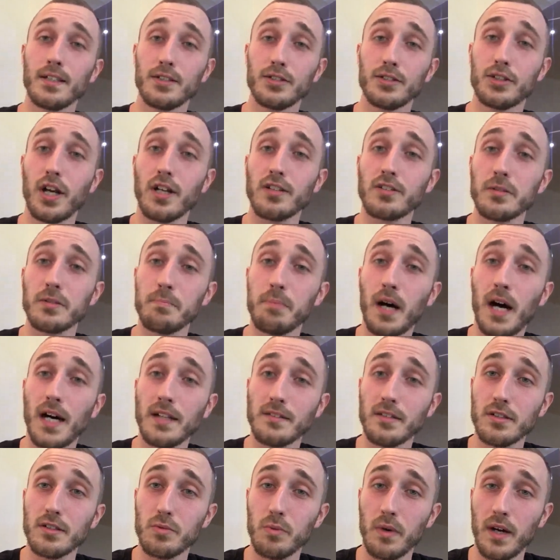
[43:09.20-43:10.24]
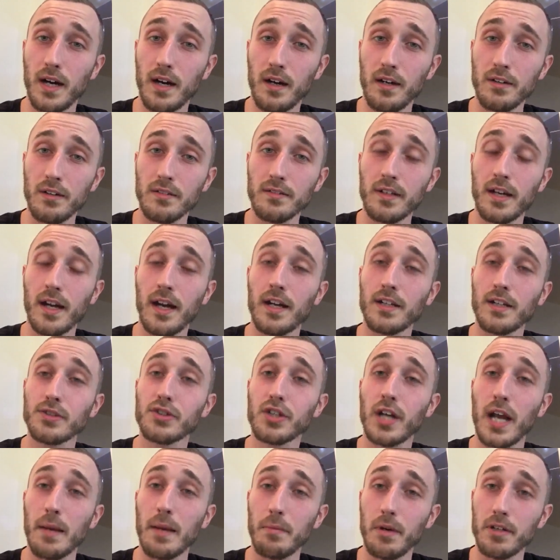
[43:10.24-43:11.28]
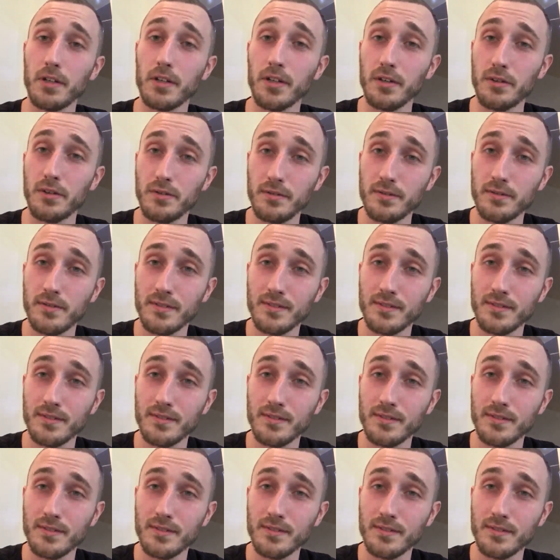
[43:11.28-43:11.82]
Justin Potts as well. Shame on you.